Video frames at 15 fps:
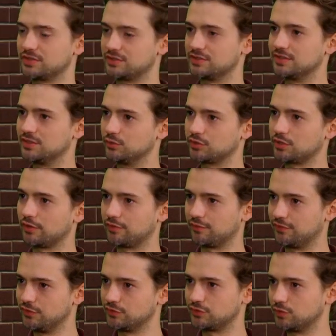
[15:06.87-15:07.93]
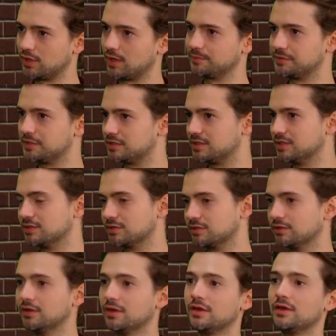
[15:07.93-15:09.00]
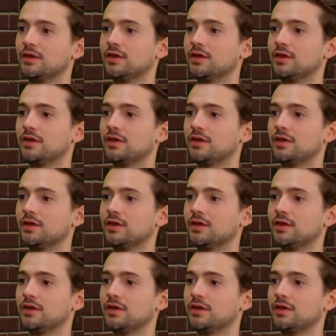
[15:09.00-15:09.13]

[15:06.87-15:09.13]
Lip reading: Steele started the first 2 games of the season.